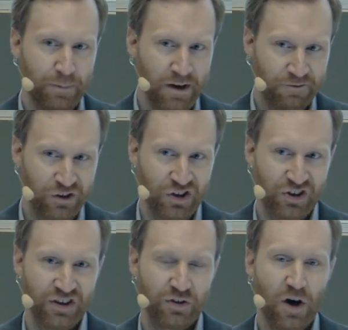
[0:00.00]
pain
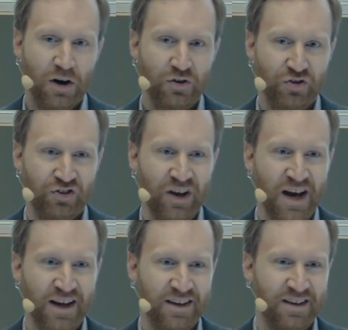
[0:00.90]
physician to
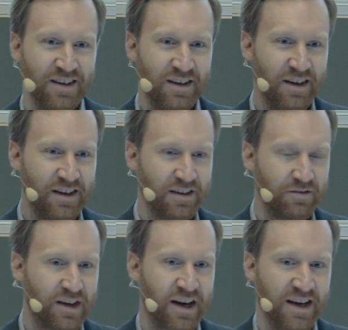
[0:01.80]
understand and
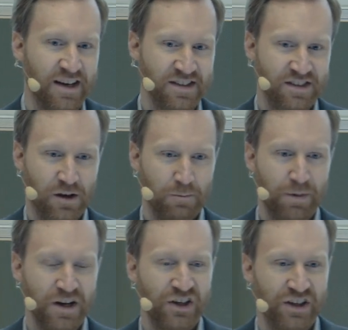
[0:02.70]
give guidance on
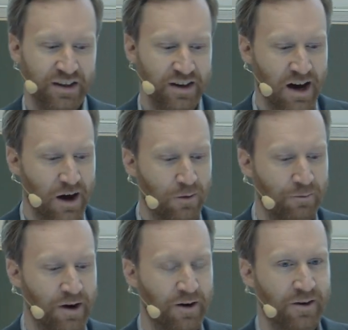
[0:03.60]
patients and how
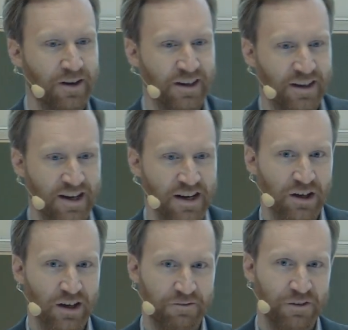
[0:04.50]
their
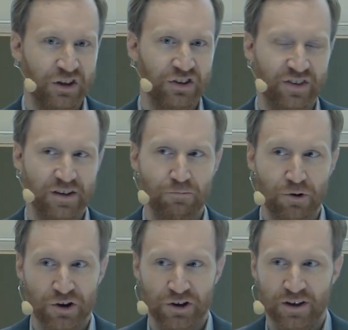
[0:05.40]
clinical efficiency
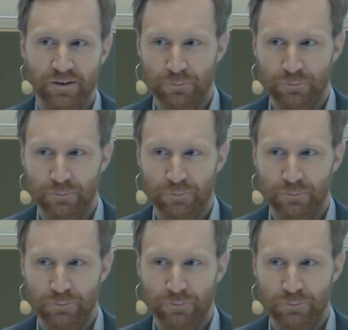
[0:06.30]
work